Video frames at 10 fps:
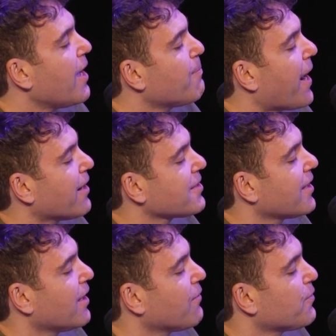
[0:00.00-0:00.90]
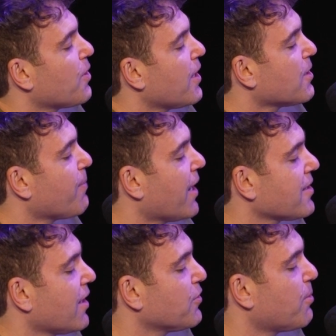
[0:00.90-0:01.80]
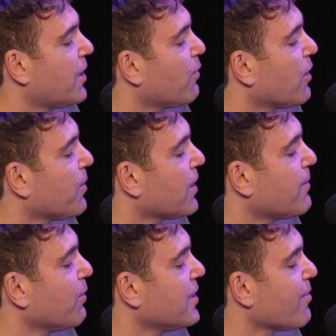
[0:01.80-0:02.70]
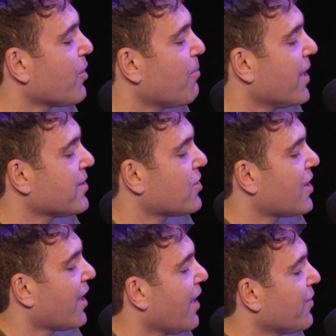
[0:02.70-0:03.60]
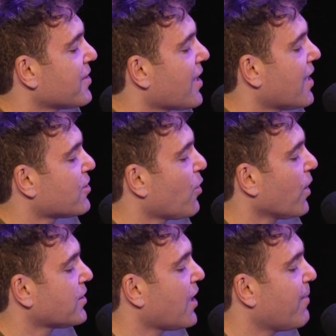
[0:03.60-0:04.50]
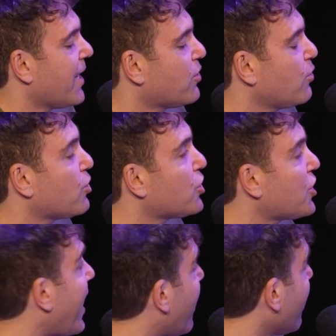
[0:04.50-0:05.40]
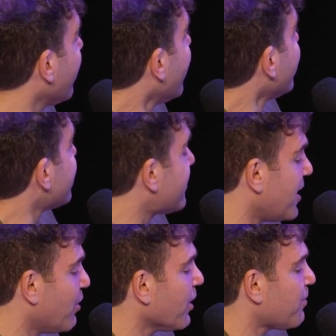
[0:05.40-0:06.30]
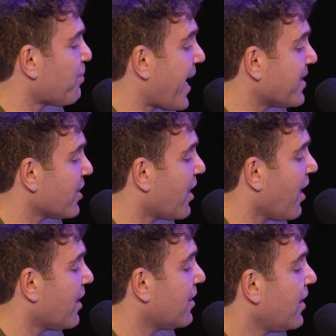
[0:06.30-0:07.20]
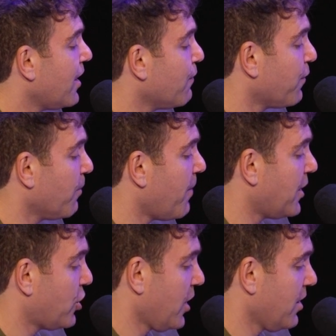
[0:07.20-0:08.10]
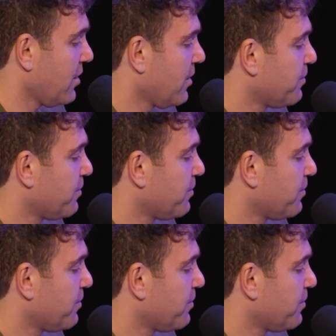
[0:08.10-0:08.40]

It's embarrassing enough to begin with, but let me read some of the message that got this guy so worked up. He had to share secret Pentagon information.